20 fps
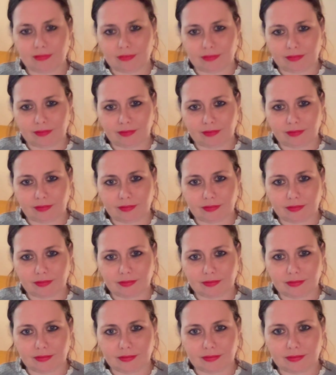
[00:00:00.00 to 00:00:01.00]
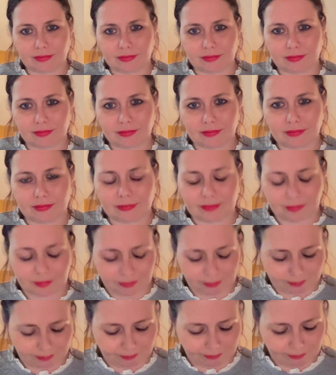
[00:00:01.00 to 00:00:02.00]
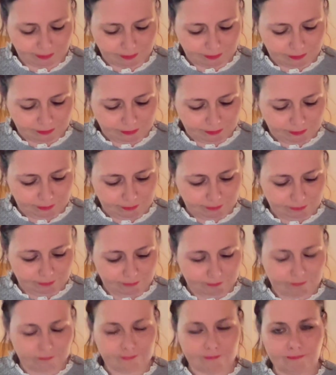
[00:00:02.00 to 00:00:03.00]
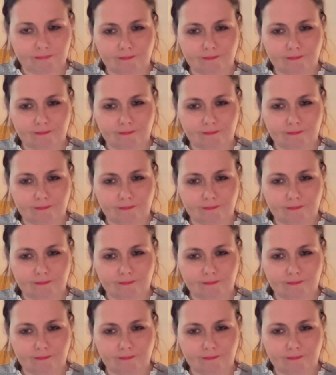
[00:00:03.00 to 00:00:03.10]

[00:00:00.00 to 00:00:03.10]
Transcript: (silence)